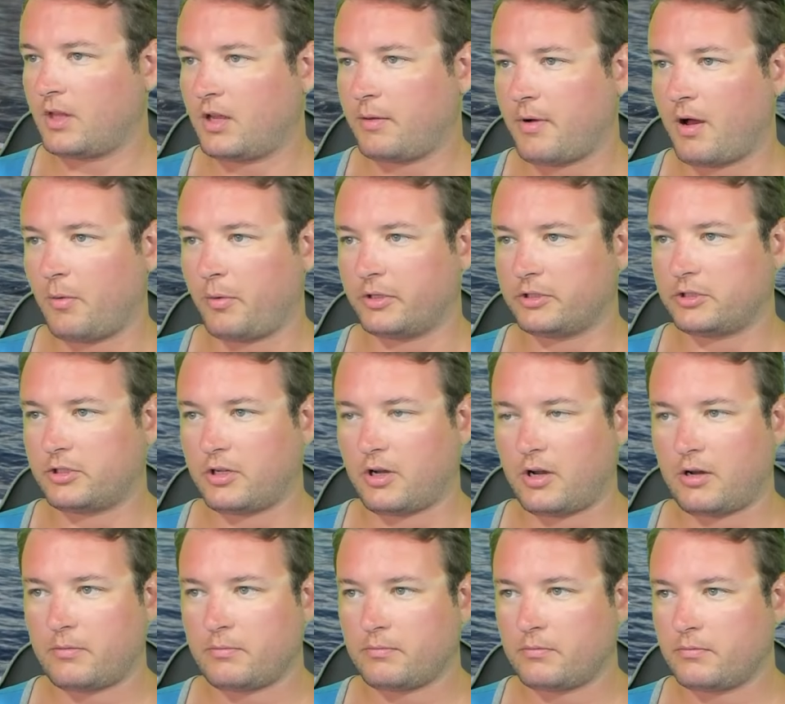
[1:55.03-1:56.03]
Come on,
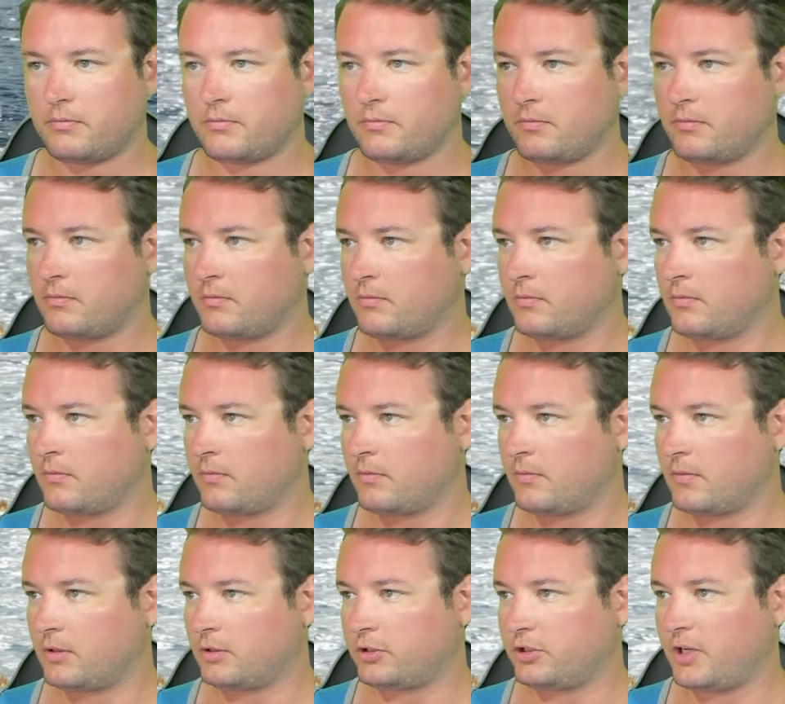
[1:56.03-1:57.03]
Wichita.
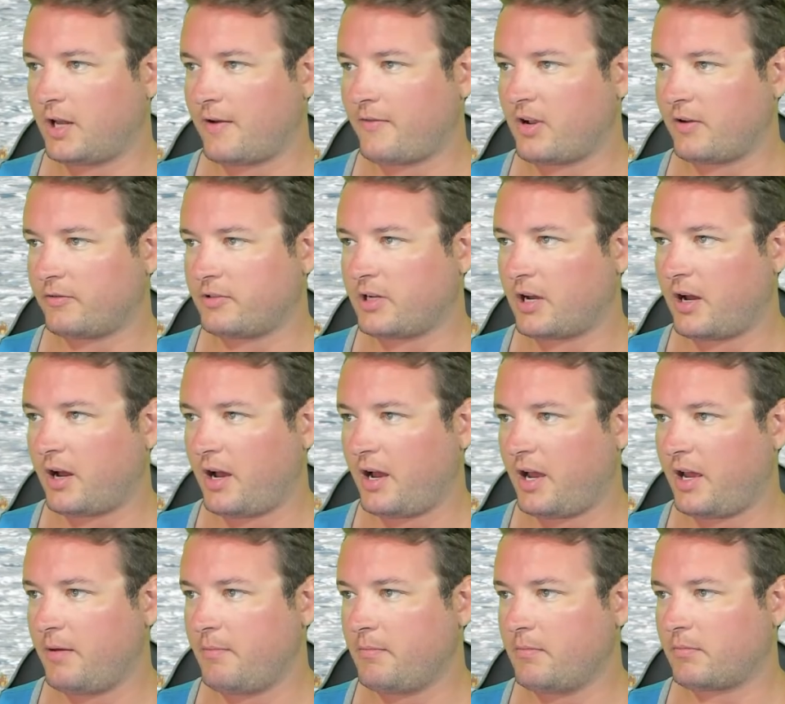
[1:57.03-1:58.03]
Should have enough
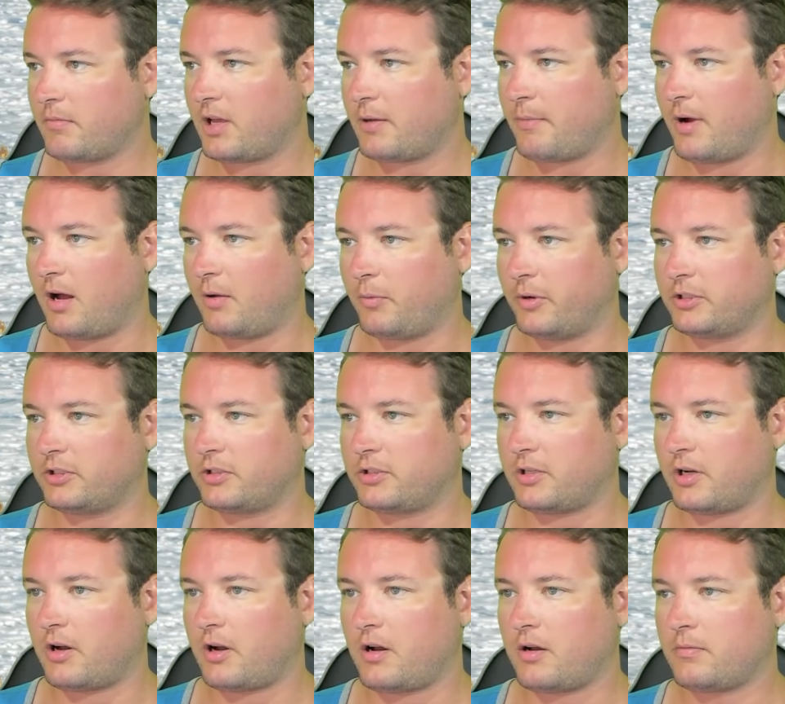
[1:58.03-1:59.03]
time. Come on,
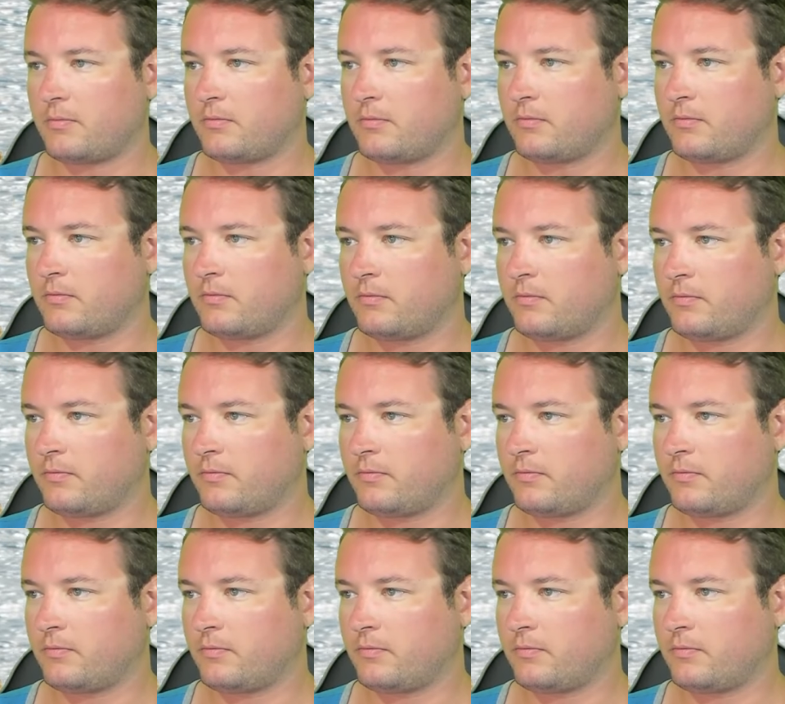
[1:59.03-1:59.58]
Wichita. Enemy